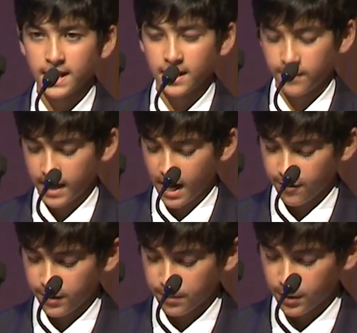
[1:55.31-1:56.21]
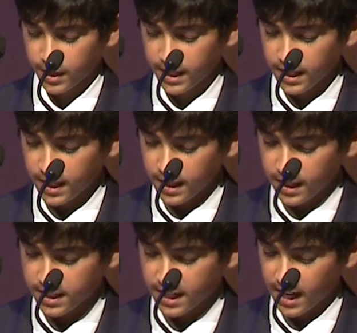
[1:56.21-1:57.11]
giving everybody
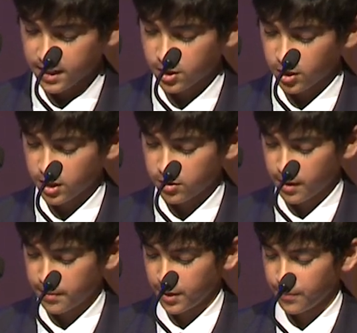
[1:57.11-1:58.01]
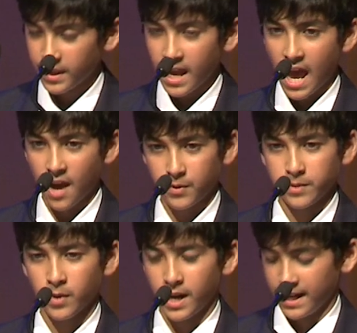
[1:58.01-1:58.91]
the chance to contribute. And
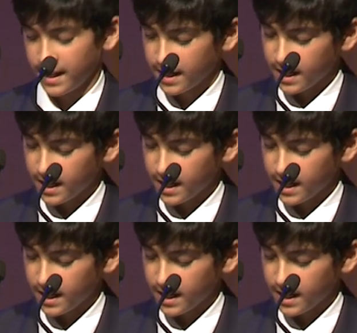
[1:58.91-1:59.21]
we won.